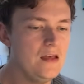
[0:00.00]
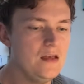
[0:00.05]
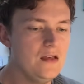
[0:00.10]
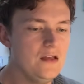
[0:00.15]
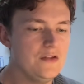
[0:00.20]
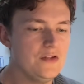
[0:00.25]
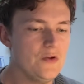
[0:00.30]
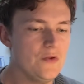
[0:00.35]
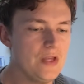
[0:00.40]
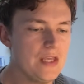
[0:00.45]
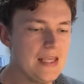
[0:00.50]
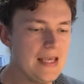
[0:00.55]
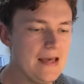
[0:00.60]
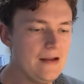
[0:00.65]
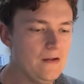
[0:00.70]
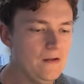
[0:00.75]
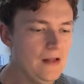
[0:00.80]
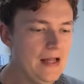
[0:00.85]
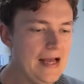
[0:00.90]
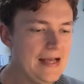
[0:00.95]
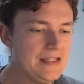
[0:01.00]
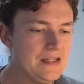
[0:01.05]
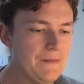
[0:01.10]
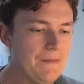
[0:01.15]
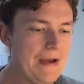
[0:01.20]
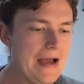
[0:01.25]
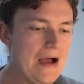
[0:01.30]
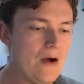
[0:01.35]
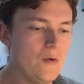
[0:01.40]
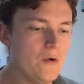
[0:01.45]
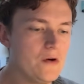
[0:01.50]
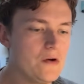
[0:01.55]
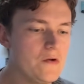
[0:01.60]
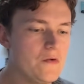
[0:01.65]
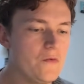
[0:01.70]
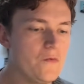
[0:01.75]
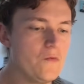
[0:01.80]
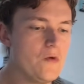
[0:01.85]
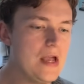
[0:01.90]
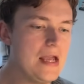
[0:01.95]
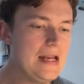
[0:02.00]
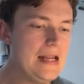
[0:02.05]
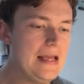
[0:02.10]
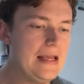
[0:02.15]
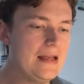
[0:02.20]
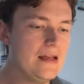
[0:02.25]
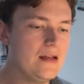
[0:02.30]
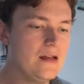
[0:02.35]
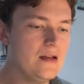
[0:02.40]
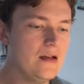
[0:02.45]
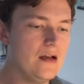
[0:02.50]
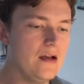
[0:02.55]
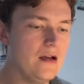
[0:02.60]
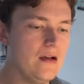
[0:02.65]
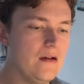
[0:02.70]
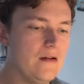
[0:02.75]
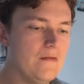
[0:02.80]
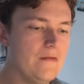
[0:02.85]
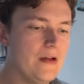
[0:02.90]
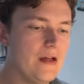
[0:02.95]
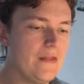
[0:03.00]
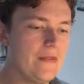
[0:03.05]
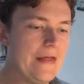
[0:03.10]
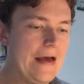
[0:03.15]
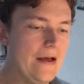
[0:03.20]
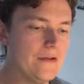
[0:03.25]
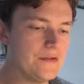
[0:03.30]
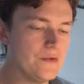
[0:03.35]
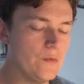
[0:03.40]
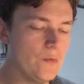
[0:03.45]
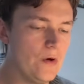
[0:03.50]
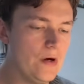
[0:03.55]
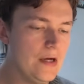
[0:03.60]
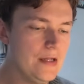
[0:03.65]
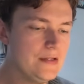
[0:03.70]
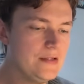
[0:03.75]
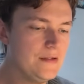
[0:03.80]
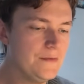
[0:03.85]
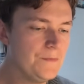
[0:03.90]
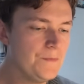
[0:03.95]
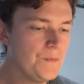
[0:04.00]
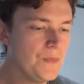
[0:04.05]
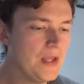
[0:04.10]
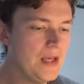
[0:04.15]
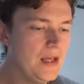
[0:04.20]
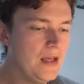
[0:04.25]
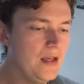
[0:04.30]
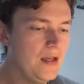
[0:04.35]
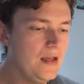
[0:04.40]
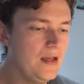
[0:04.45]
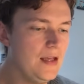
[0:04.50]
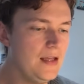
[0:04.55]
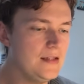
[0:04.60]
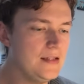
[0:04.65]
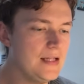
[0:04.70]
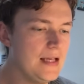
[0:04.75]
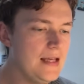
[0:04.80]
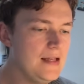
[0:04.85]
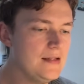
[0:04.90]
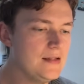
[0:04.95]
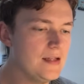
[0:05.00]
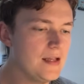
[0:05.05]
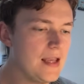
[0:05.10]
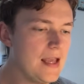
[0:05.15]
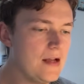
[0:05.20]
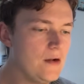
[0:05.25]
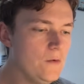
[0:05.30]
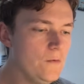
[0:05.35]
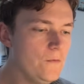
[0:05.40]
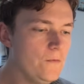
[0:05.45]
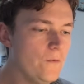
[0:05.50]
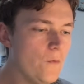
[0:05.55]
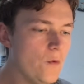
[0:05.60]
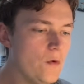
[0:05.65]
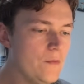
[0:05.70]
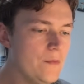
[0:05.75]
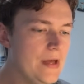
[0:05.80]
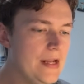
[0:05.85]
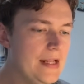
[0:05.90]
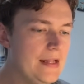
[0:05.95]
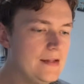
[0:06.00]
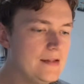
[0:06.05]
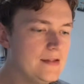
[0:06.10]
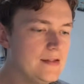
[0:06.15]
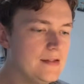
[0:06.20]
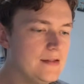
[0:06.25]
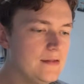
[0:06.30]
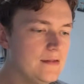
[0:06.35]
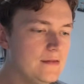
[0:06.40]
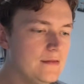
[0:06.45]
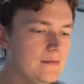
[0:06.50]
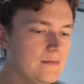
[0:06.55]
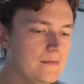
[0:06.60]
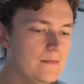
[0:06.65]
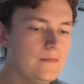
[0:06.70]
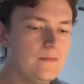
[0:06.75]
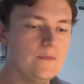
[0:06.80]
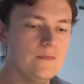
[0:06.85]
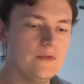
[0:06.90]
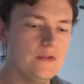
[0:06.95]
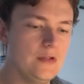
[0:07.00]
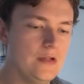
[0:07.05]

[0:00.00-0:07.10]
So the kettle has a power rating of 1,000 watts. It takes the kettle 4 minutes to